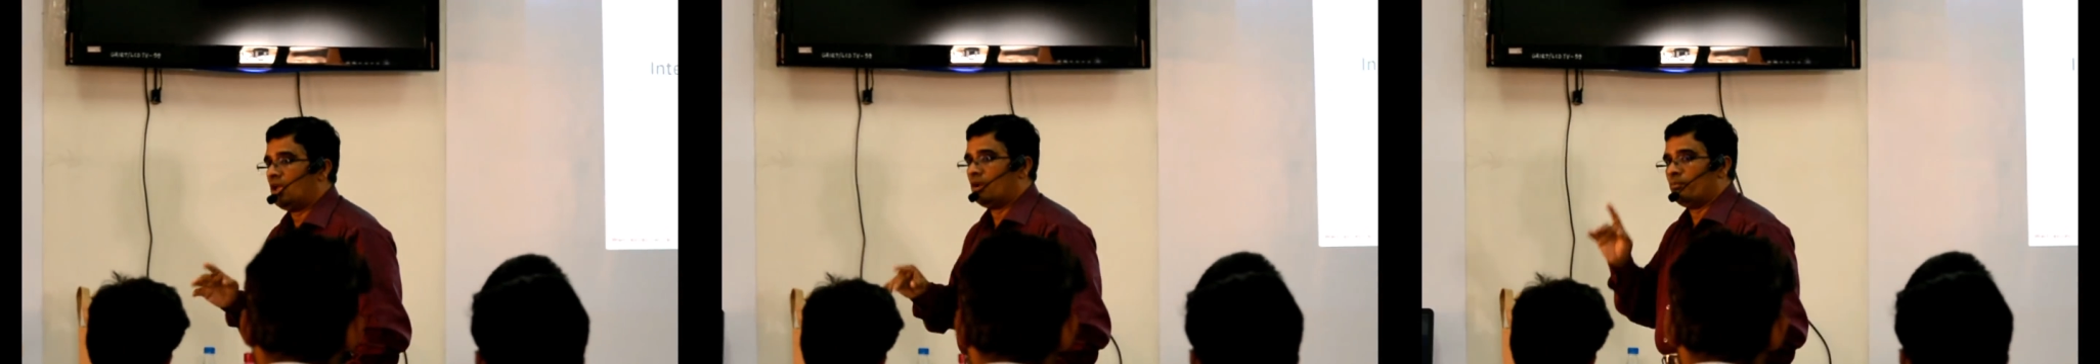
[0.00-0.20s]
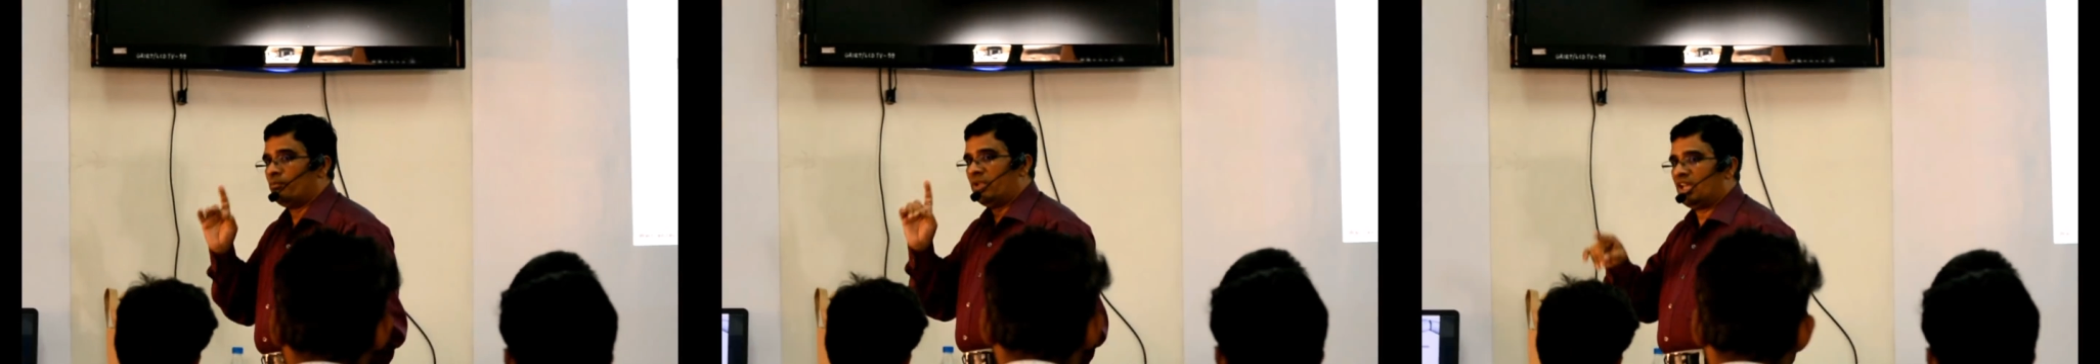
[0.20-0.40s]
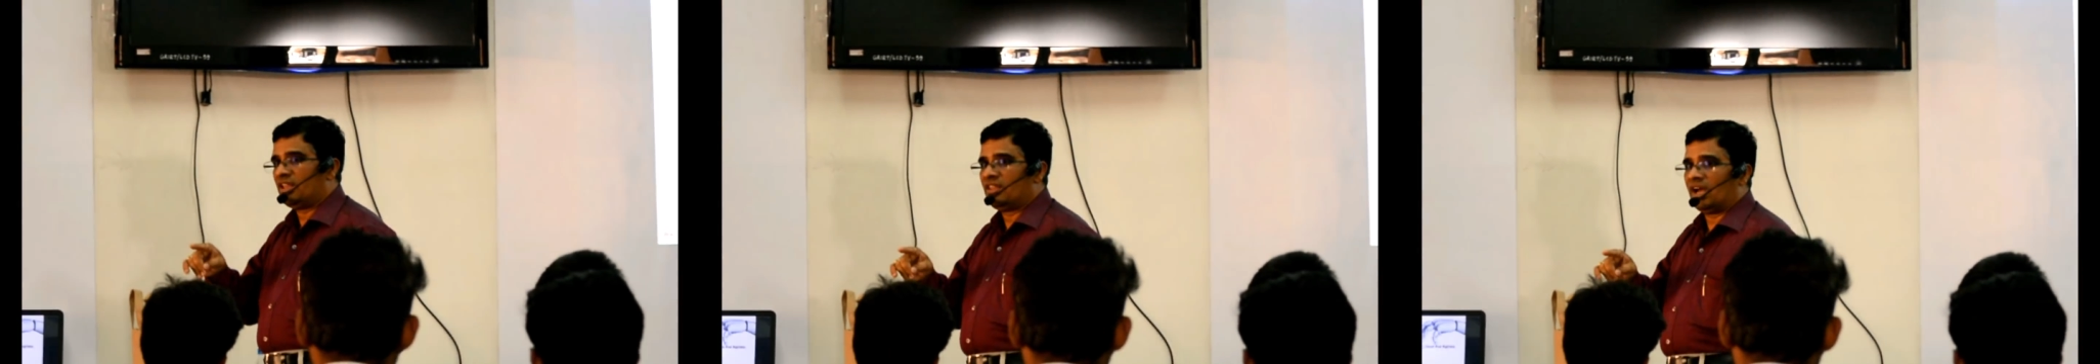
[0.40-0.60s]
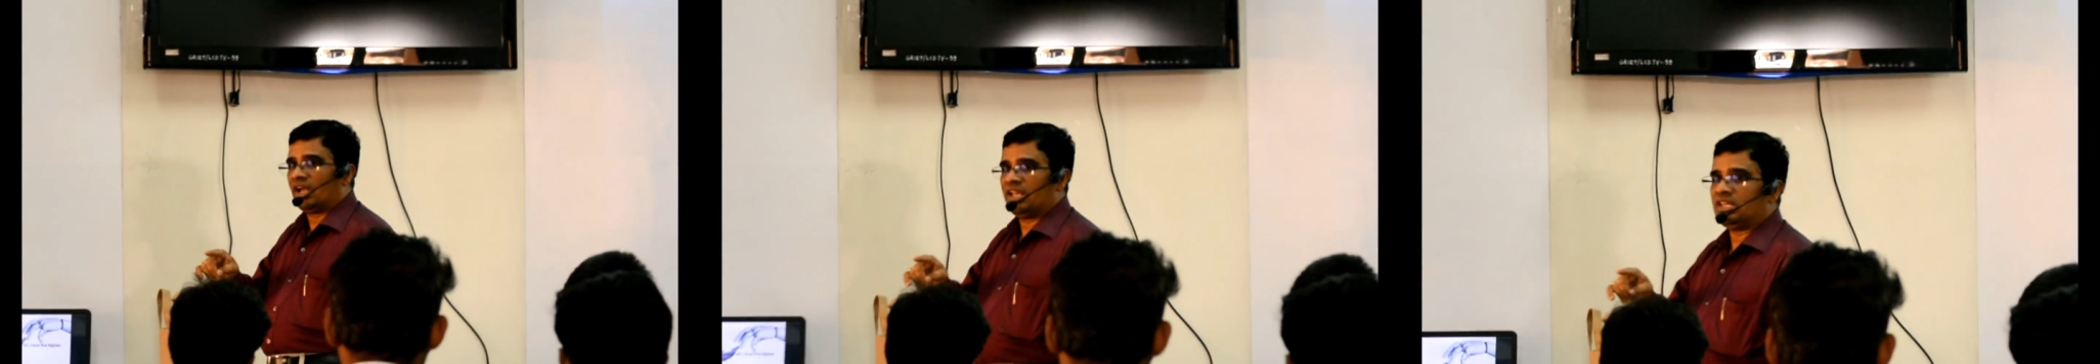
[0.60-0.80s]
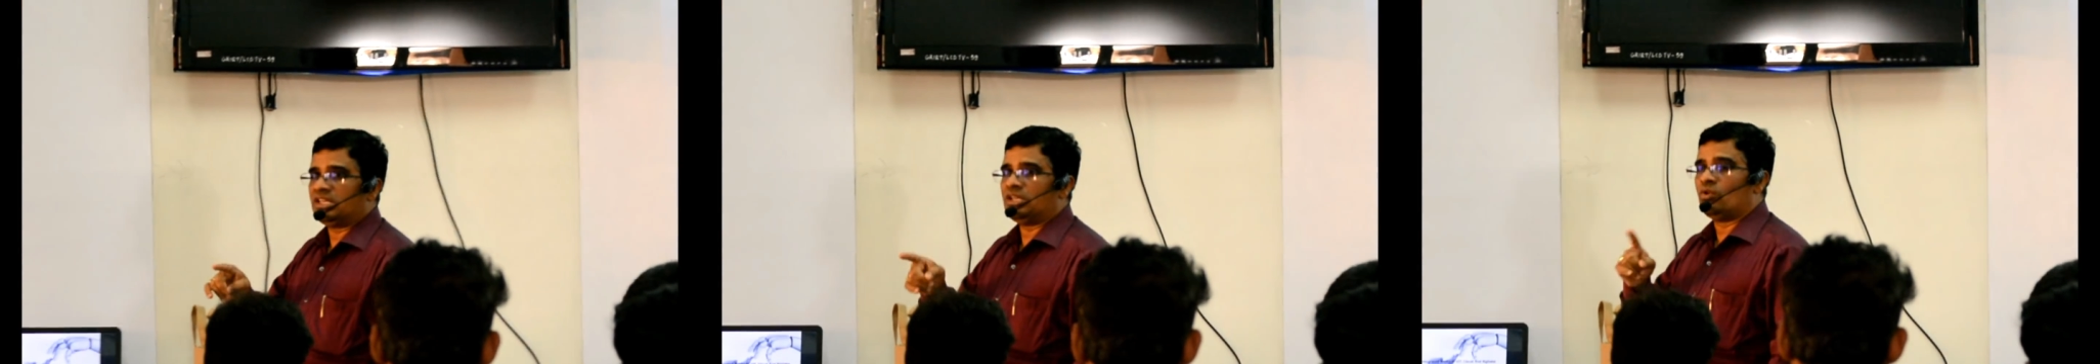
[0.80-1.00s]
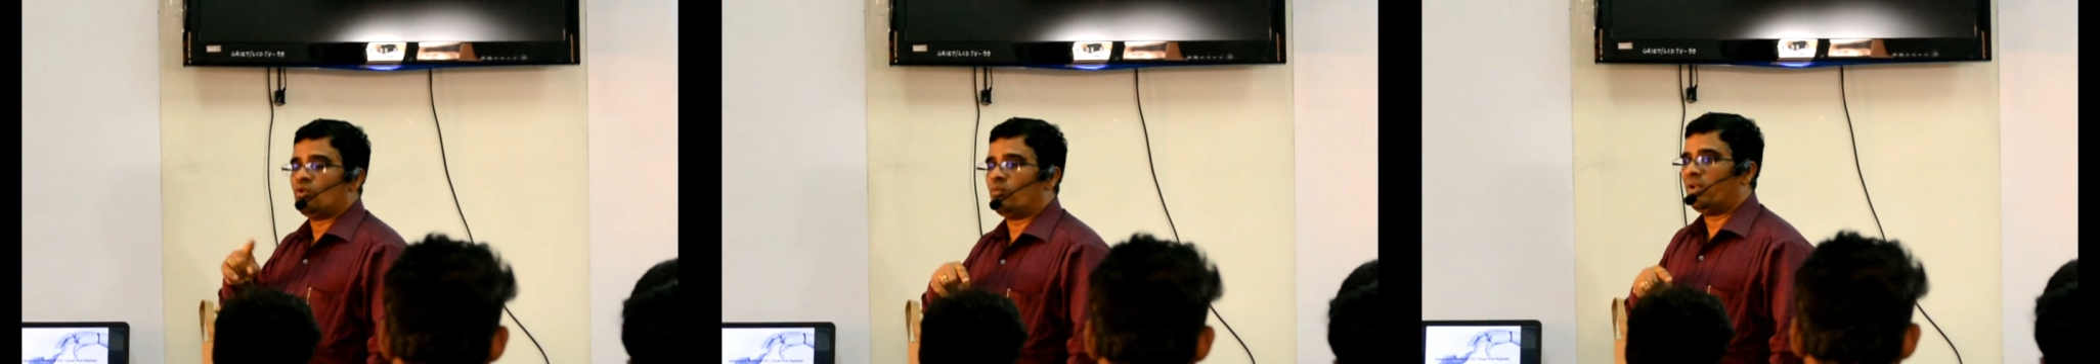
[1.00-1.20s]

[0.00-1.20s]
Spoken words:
make the IT go